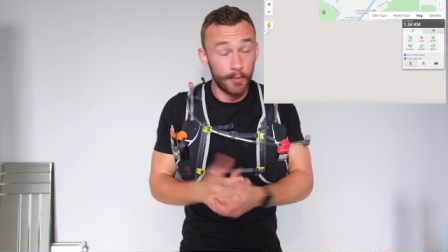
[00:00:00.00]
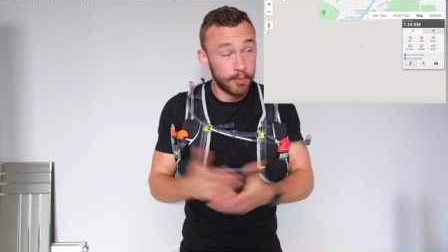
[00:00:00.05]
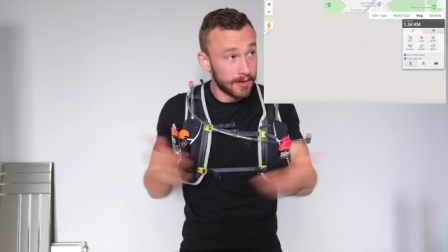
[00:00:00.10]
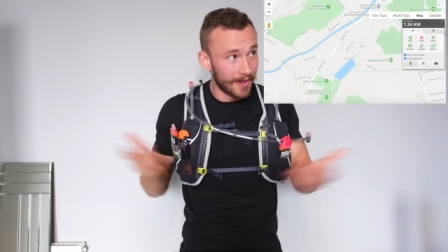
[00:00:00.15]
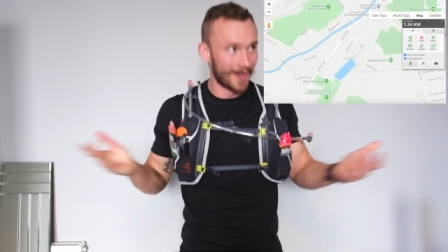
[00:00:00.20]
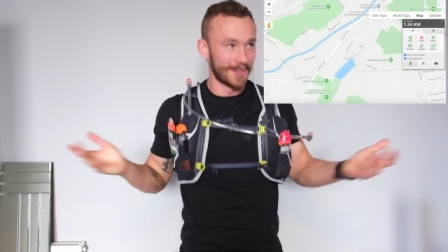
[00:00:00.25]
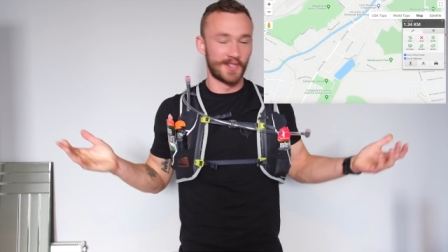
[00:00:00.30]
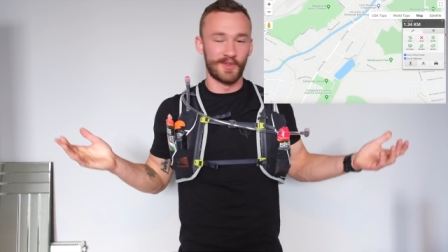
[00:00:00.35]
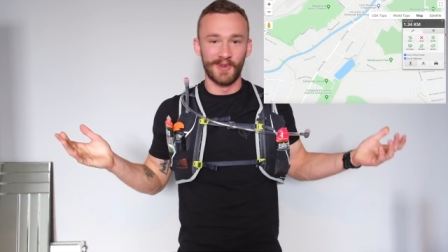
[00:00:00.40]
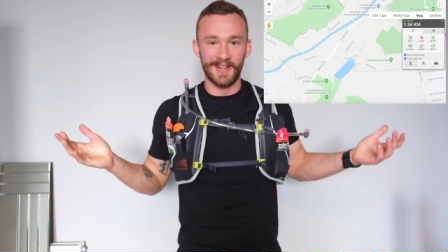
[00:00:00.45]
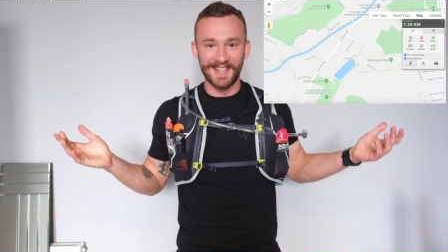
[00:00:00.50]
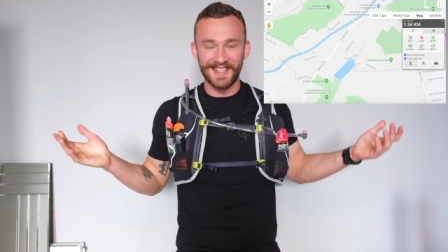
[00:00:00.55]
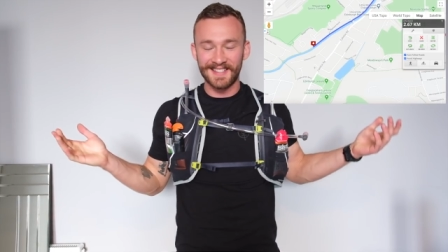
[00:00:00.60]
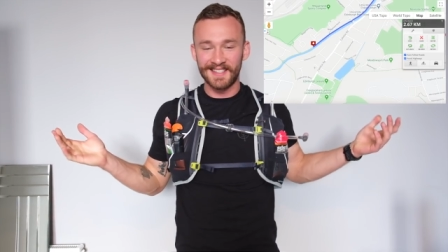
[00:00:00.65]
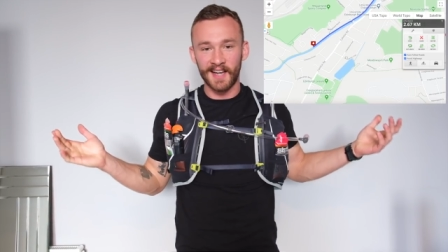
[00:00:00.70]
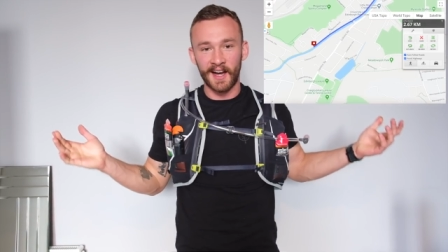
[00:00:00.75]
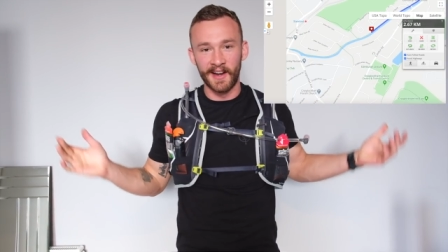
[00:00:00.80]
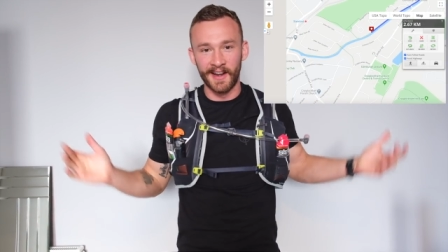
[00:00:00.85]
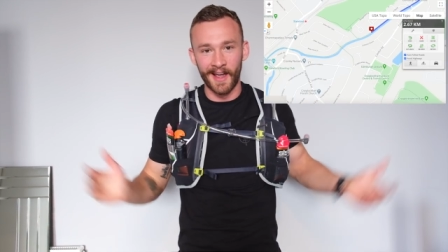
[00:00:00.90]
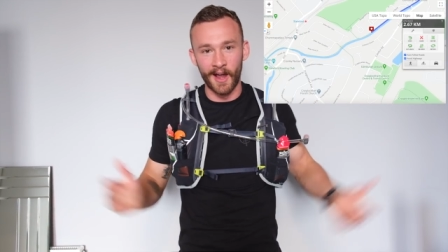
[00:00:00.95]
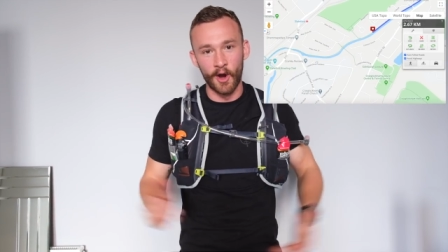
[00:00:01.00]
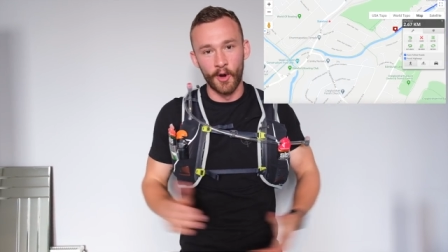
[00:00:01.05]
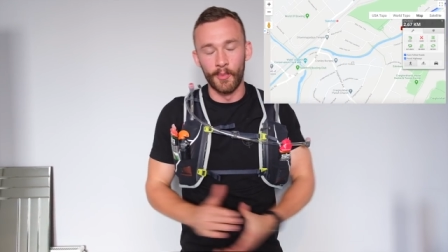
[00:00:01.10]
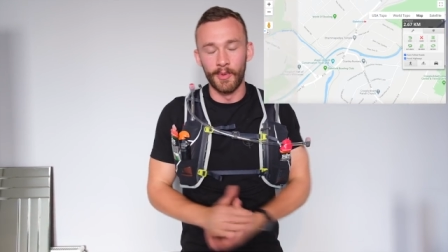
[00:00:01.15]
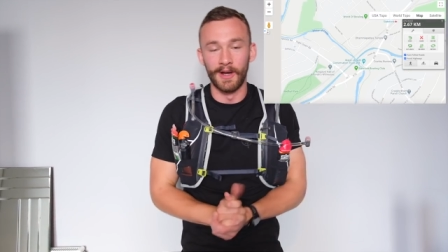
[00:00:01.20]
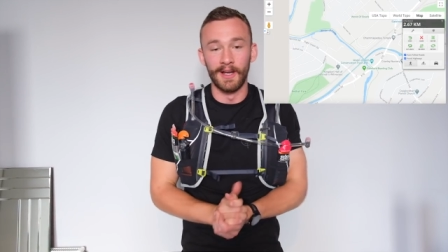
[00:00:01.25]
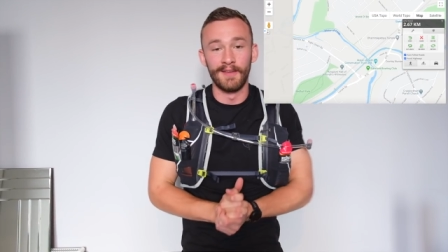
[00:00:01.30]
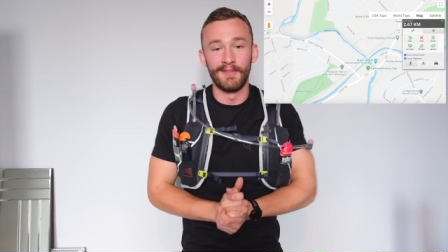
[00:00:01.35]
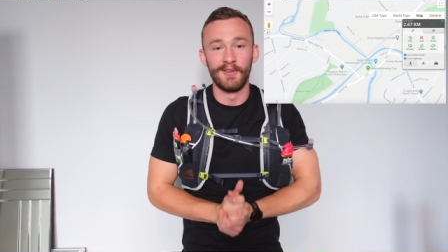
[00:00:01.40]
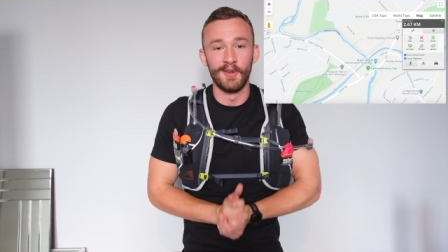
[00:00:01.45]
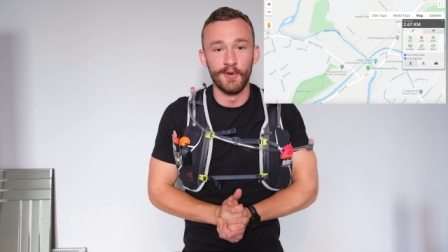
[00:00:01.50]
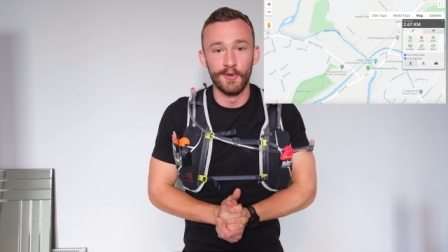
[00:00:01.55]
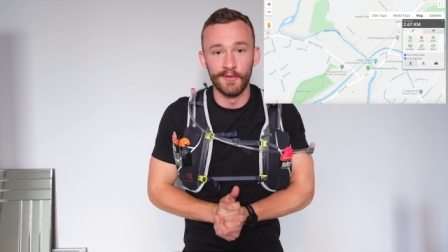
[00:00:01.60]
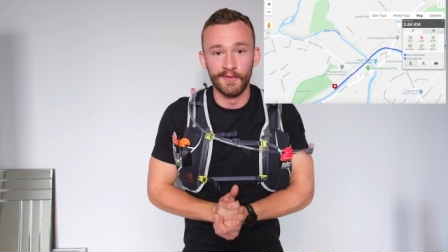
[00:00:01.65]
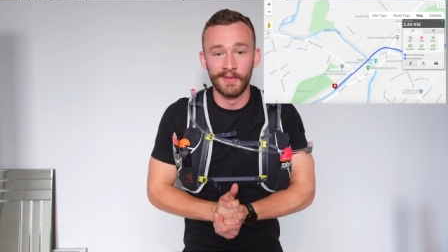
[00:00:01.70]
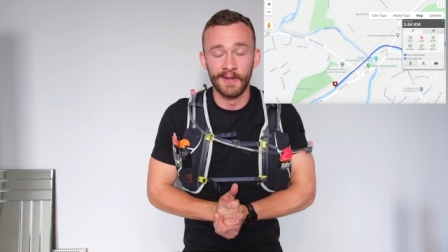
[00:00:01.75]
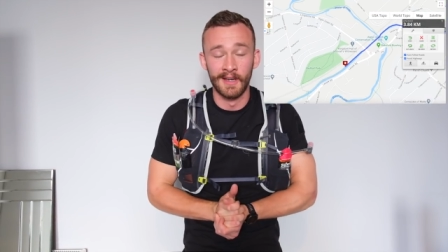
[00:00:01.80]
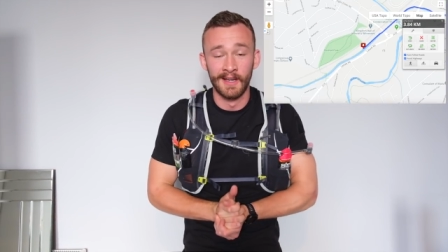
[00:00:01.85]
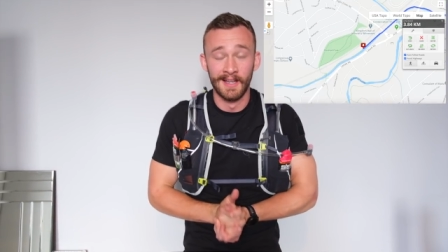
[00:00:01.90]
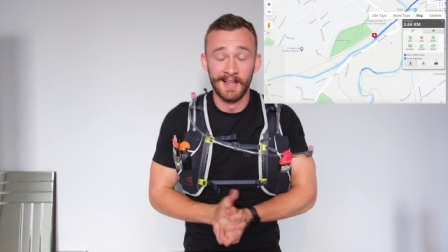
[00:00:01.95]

Plot twist, I know, but if you've